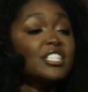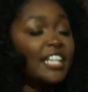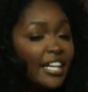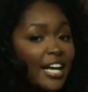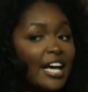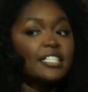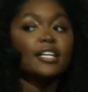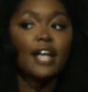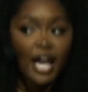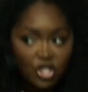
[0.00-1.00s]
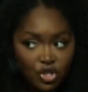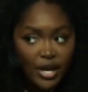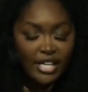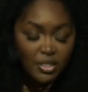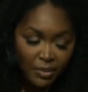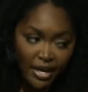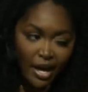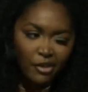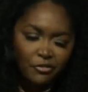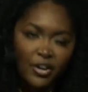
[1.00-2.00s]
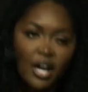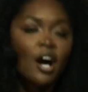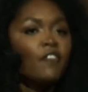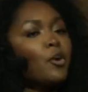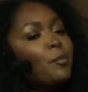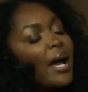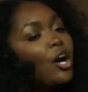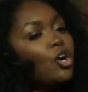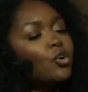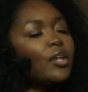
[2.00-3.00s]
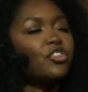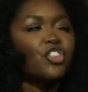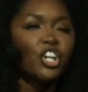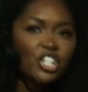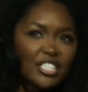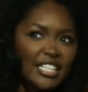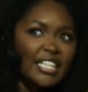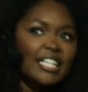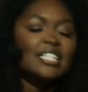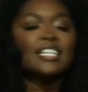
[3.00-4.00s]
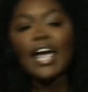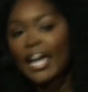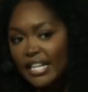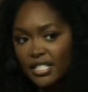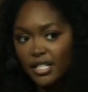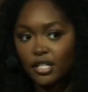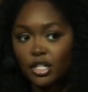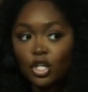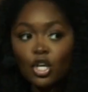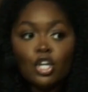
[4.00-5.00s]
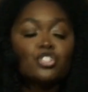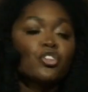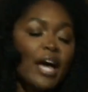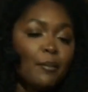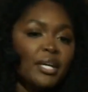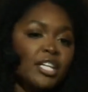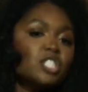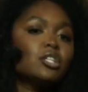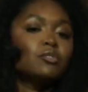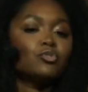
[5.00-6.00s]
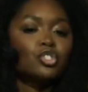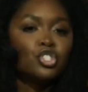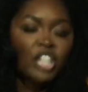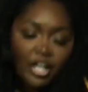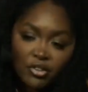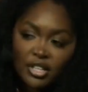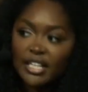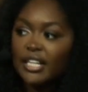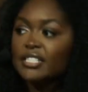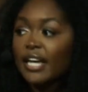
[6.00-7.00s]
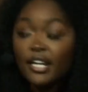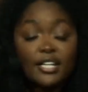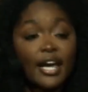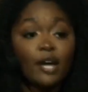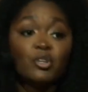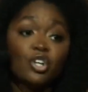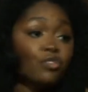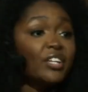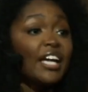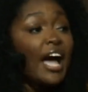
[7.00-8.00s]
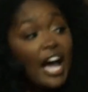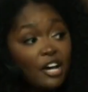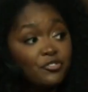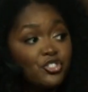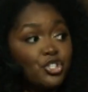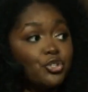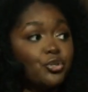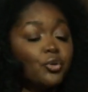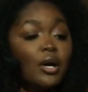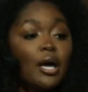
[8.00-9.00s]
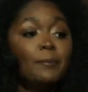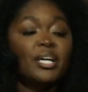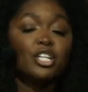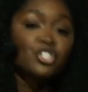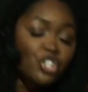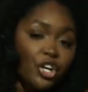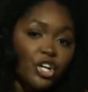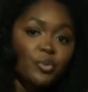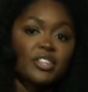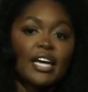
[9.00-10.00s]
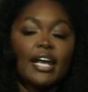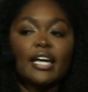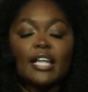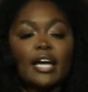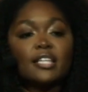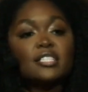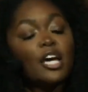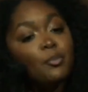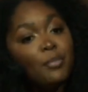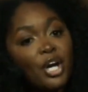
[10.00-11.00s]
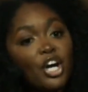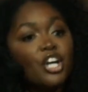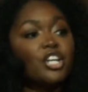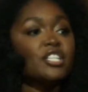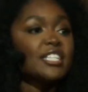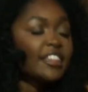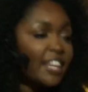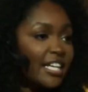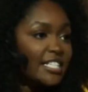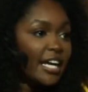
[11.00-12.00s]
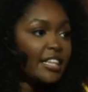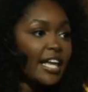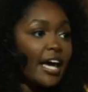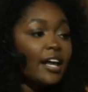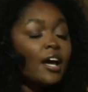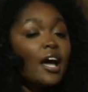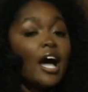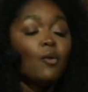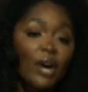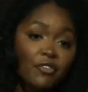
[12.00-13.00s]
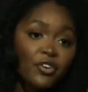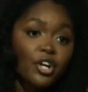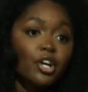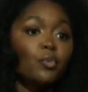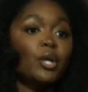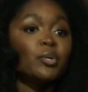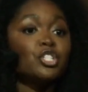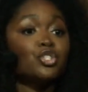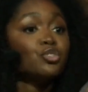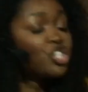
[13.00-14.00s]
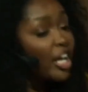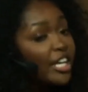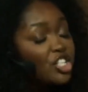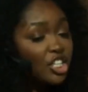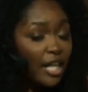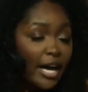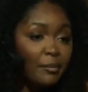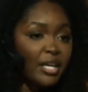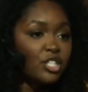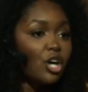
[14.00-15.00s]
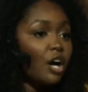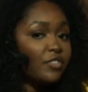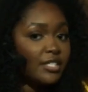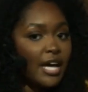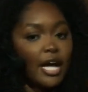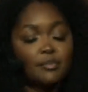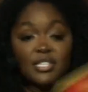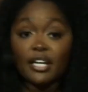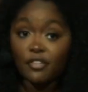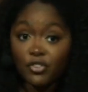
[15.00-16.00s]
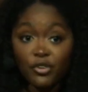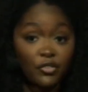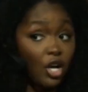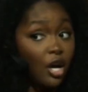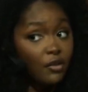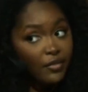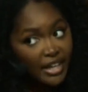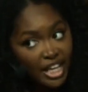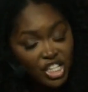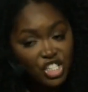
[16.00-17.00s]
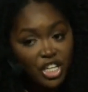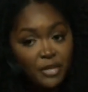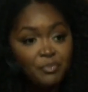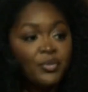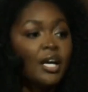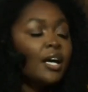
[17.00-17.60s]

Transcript: skin has a natural SPF of about 13 to 18. So that means generally, day to day, we don't really have to be concerned with getting like sunburns and things like that. However, when we do change climates, oftentimes, like if you've ever gone on vacation,